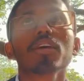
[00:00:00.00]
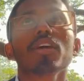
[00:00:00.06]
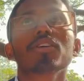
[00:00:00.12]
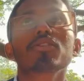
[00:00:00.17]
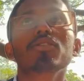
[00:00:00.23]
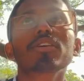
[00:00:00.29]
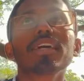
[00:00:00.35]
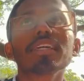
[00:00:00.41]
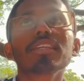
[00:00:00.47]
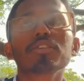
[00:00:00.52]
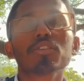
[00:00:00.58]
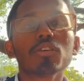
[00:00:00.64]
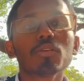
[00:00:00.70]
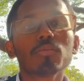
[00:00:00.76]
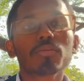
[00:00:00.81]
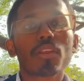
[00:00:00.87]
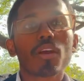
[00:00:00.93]
So guys, you
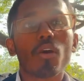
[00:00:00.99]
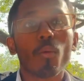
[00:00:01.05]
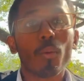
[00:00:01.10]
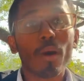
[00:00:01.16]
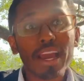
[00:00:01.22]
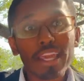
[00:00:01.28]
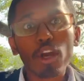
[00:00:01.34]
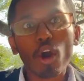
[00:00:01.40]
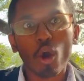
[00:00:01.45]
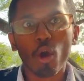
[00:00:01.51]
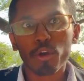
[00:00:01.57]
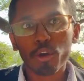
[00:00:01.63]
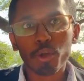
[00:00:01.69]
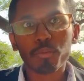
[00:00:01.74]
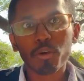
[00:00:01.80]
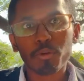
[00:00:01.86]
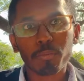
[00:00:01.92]
know, why
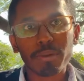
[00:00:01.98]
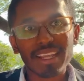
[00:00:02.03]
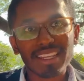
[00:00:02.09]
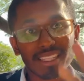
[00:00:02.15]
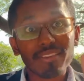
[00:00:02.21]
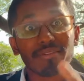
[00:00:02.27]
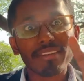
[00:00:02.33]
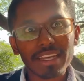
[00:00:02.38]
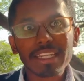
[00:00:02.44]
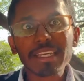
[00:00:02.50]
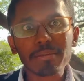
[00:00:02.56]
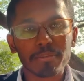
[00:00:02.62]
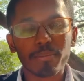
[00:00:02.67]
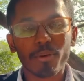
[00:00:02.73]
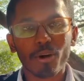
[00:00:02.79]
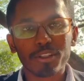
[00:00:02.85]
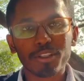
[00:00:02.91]
audiobook plays a very
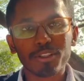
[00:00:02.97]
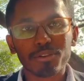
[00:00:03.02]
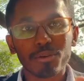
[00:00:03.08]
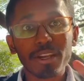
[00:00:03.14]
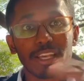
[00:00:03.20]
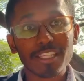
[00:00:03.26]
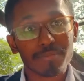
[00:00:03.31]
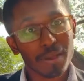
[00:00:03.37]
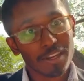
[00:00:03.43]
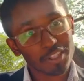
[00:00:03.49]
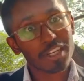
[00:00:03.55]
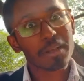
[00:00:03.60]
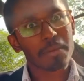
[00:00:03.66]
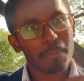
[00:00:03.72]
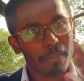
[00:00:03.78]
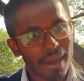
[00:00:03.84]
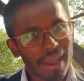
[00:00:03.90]
important role, especially
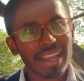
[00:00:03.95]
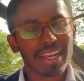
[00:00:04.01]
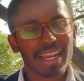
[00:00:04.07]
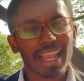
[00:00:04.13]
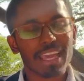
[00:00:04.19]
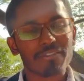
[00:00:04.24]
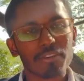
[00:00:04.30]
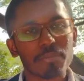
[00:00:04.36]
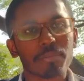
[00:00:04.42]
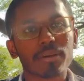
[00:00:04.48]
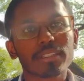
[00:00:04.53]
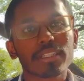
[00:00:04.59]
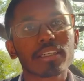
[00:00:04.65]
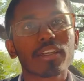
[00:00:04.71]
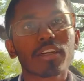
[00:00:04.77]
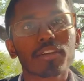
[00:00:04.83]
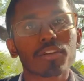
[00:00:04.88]
in my life in
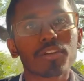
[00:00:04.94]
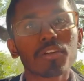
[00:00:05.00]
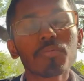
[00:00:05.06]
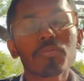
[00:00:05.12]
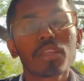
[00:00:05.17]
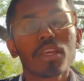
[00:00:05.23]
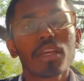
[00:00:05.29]
particular, you know,